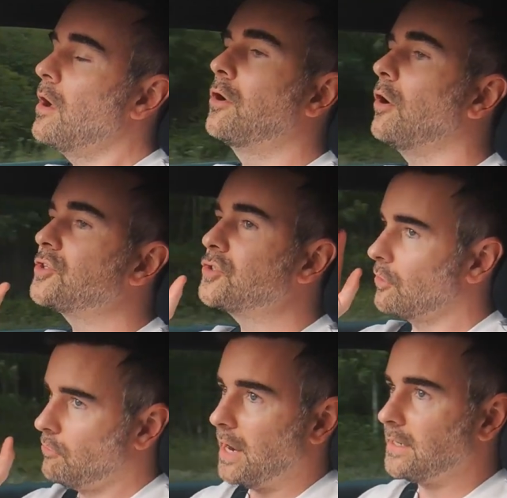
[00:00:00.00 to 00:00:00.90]
God has
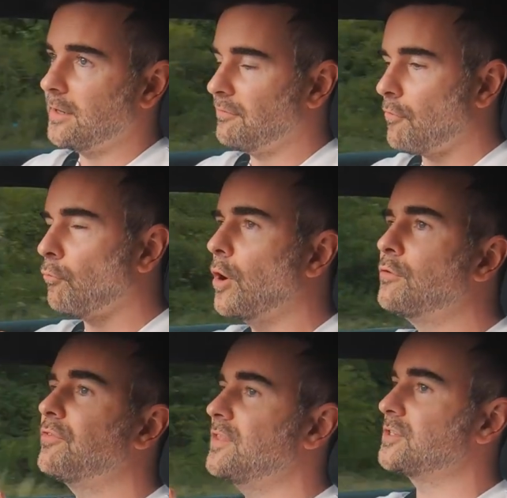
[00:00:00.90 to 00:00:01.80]
not created enough
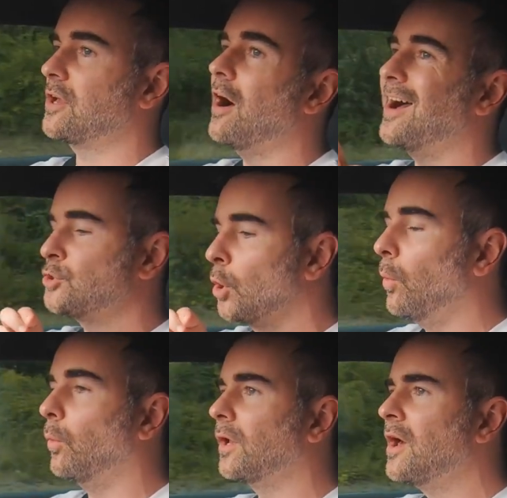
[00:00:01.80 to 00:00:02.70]
road for this car at
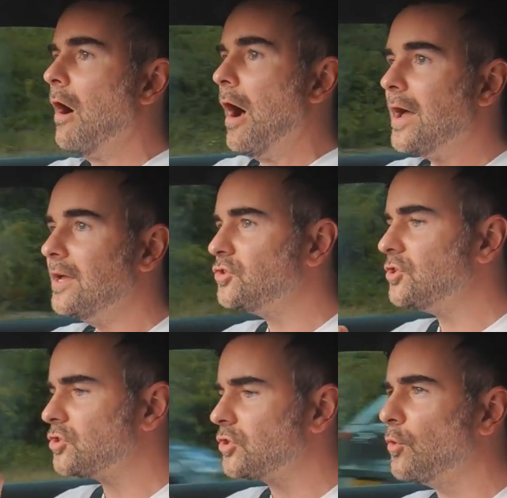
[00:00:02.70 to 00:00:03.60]
all. It's
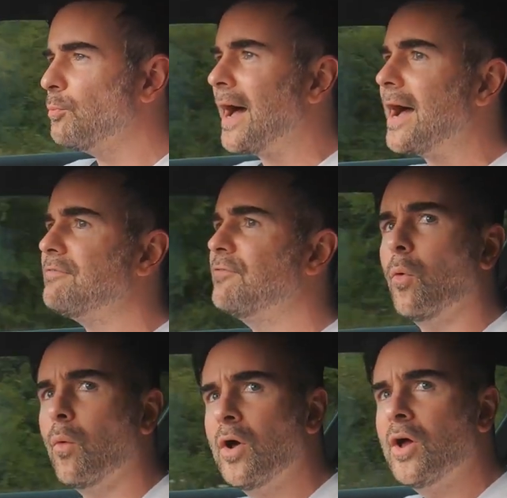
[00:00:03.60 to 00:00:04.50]
just so
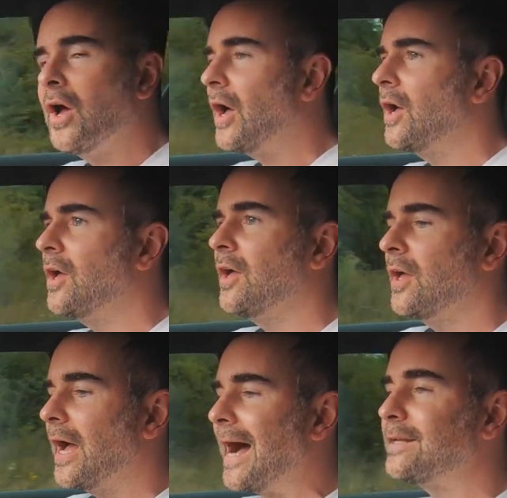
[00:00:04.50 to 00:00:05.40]
powerful.
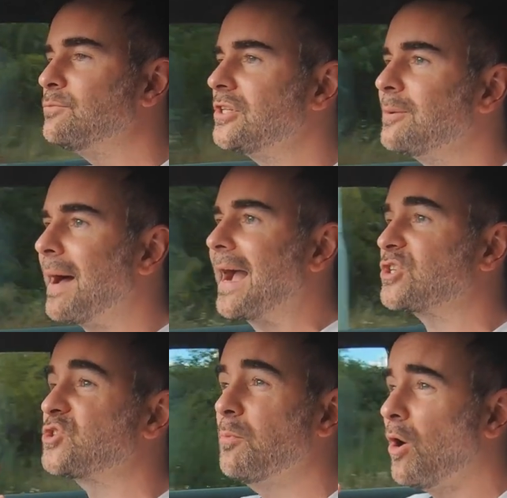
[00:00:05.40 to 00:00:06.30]
Adam's in the back,
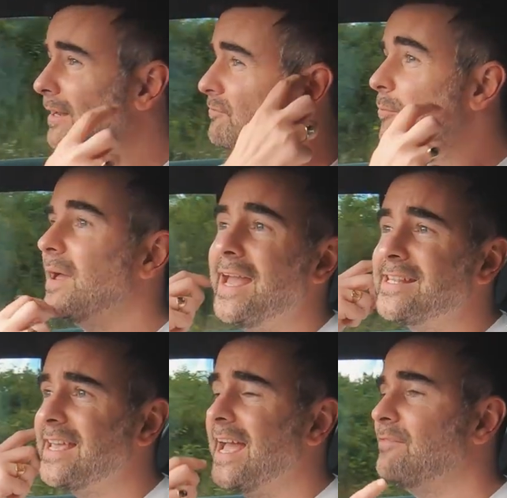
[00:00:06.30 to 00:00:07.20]
smiling from ear
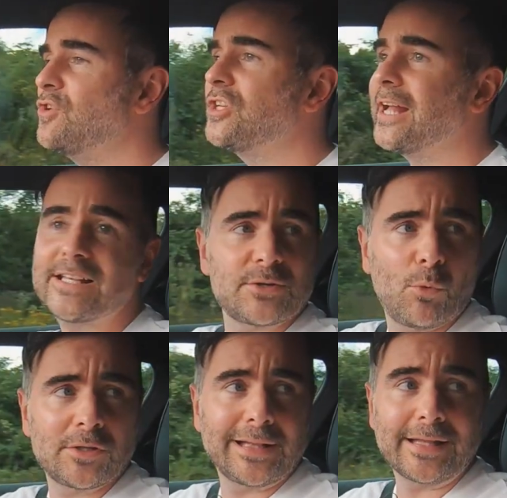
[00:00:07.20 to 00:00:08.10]
to ear. Have you seen Alice in
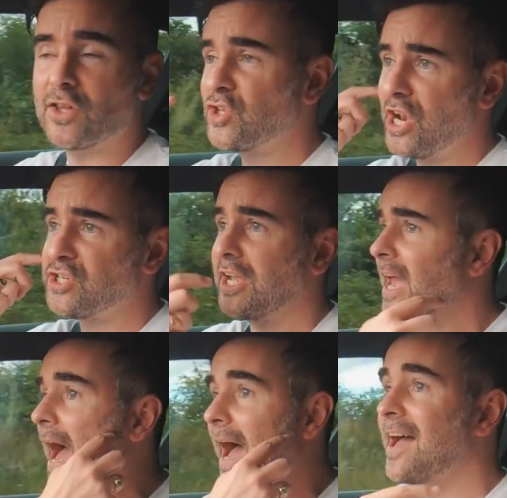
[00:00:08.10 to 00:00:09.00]
Wonderland, like the Cheshire
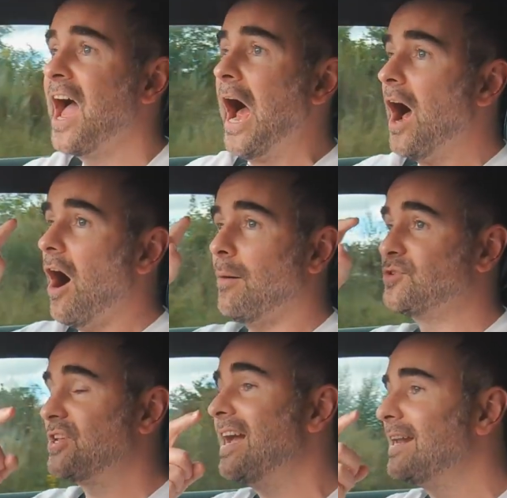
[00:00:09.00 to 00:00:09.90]
Cat? I'm
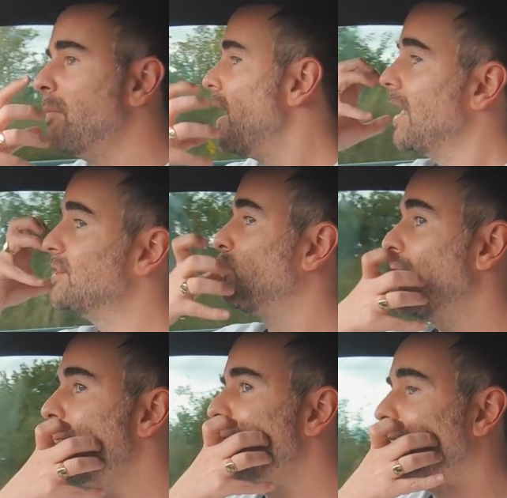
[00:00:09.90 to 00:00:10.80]
seeing him in the
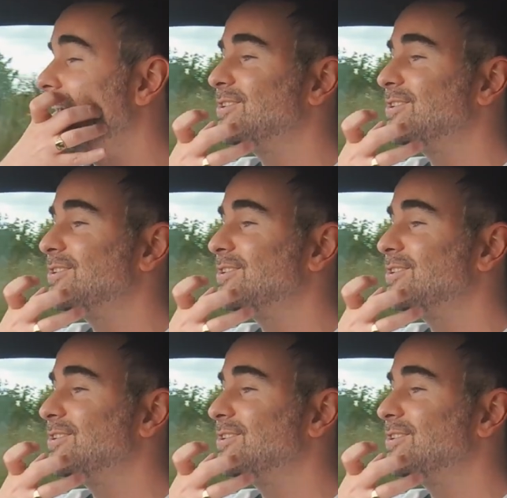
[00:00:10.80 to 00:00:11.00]
rear mirror.